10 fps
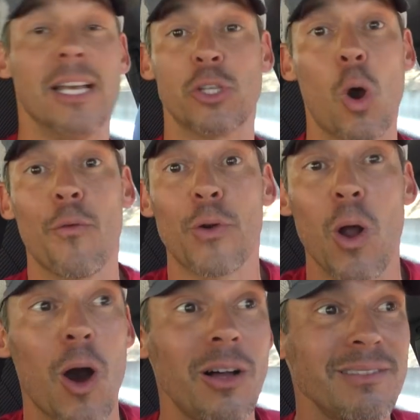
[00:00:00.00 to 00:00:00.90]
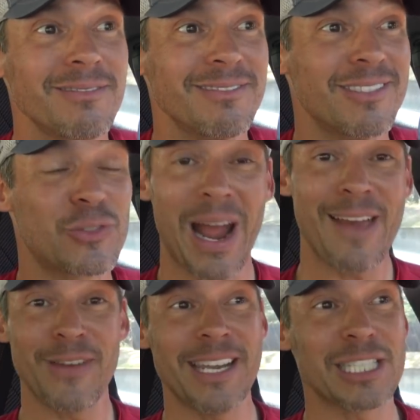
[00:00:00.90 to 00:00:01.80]
So overall,
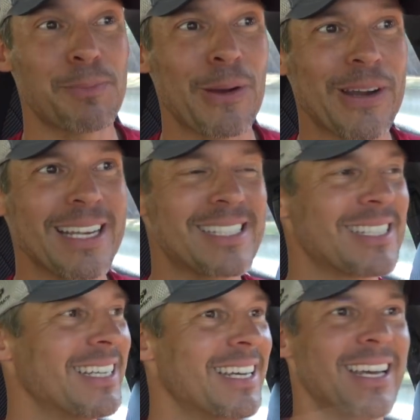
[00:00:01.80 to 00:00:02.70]
driving experience,